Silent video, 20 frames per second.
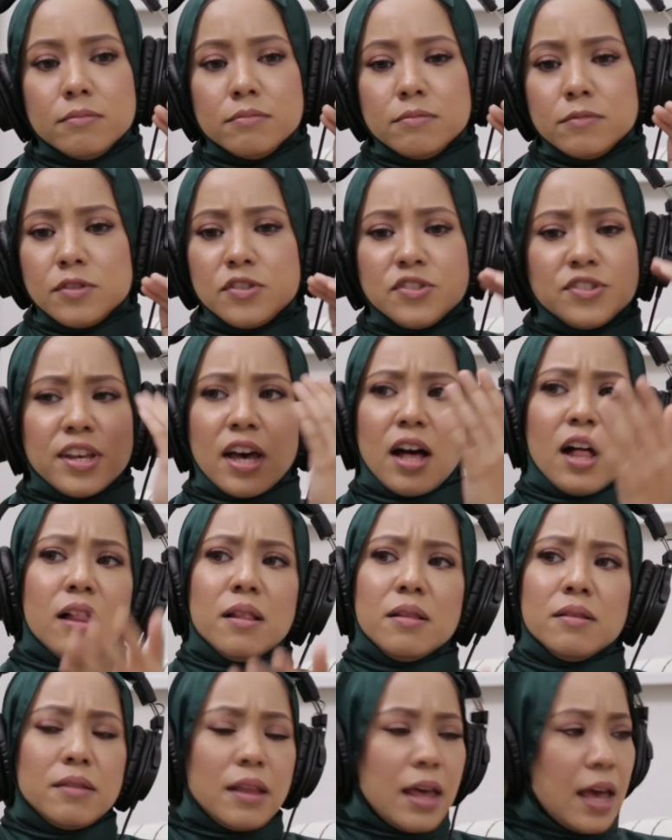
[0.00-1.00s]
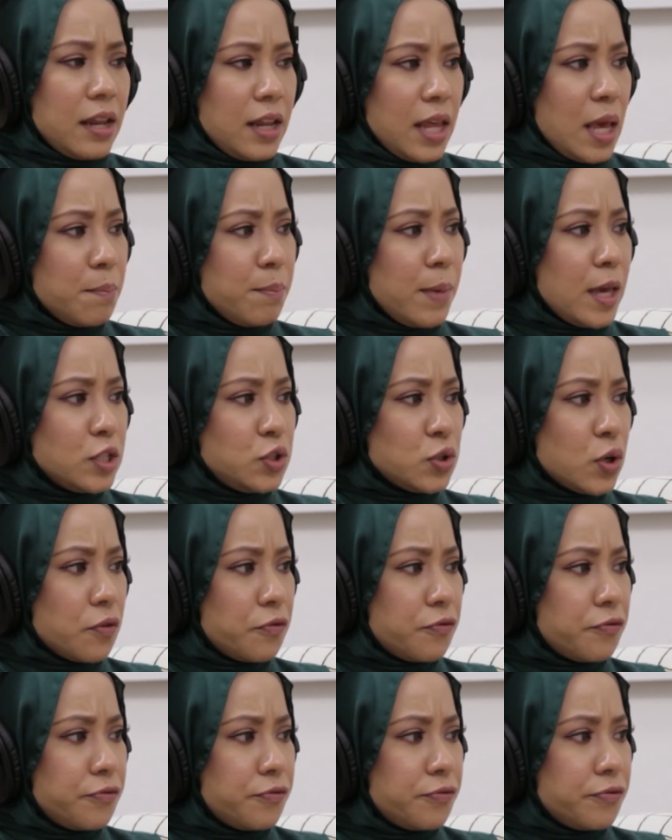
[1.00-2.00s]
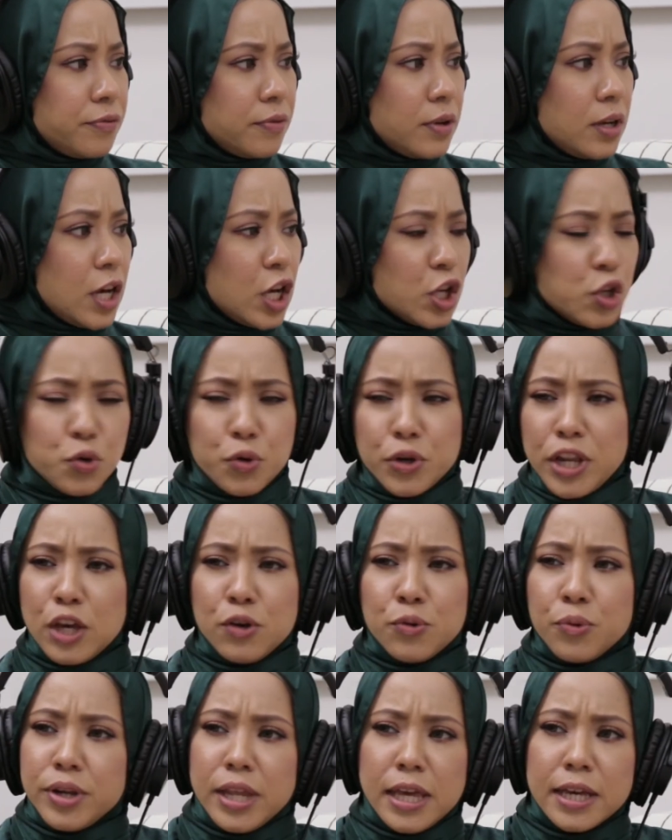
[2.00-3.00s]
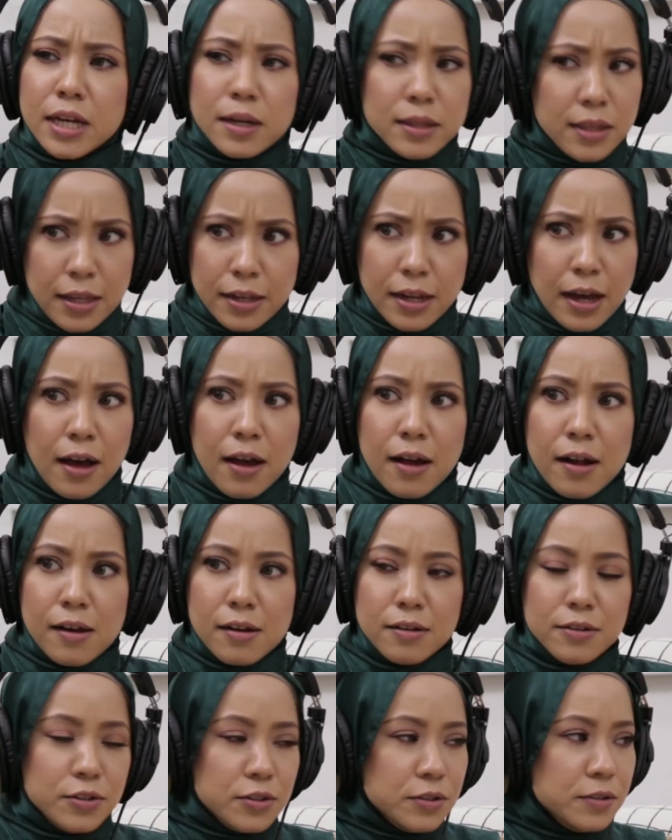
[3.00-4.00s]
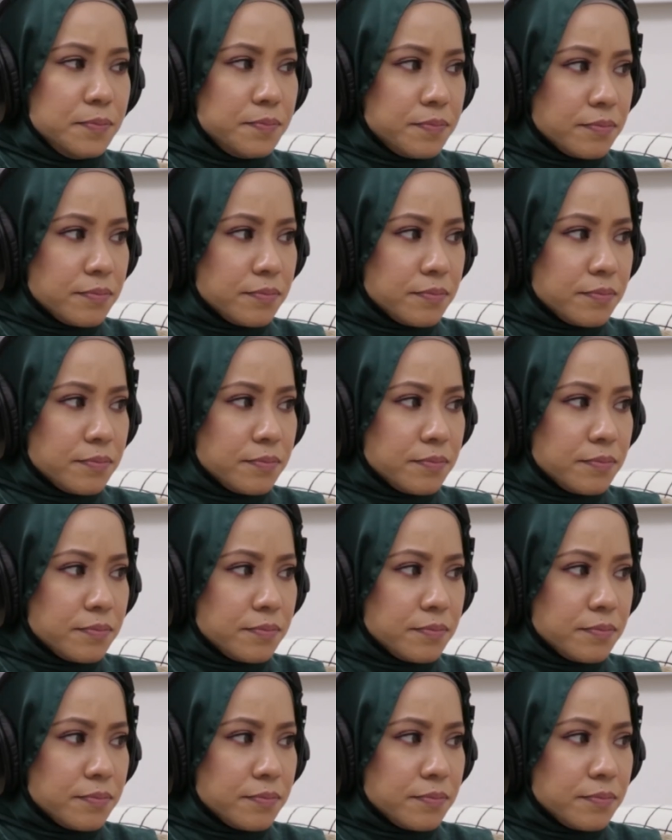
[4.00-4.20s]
sell an image of a goody ke tidak,